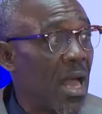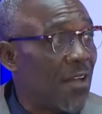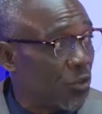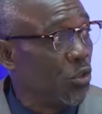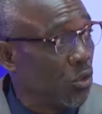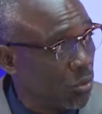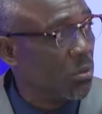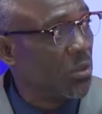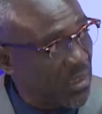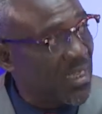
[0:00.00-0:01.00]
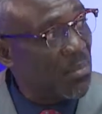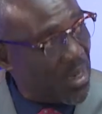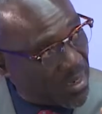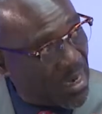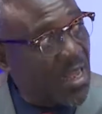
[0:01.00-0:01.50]
afternoon, this time
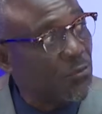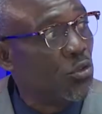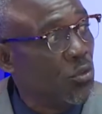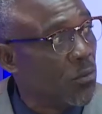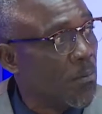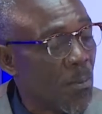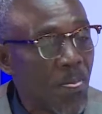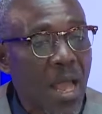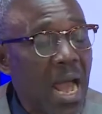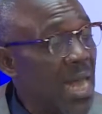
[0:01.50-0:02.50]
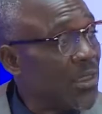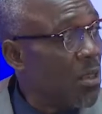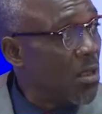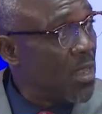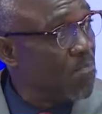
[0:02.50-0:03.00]
around afternoon, I
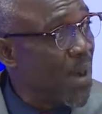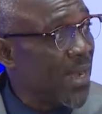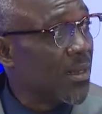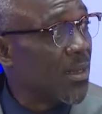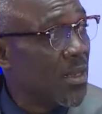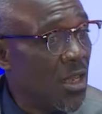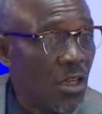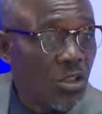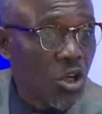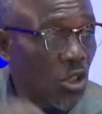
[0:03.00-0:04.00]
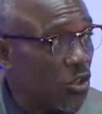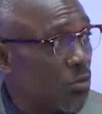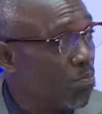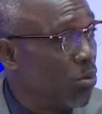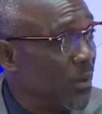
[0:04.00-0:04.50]
saw a bike
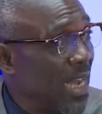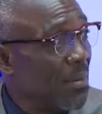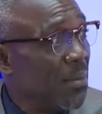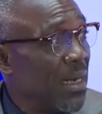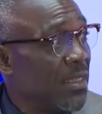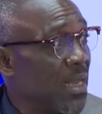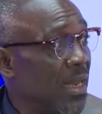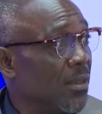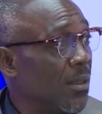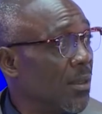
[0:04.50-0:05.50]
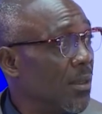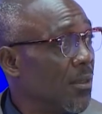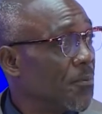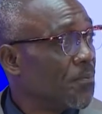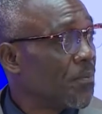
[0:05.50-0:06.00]
just pulled up by my side.
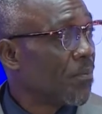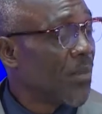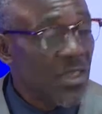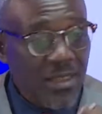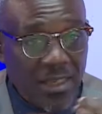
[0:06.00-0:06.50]
It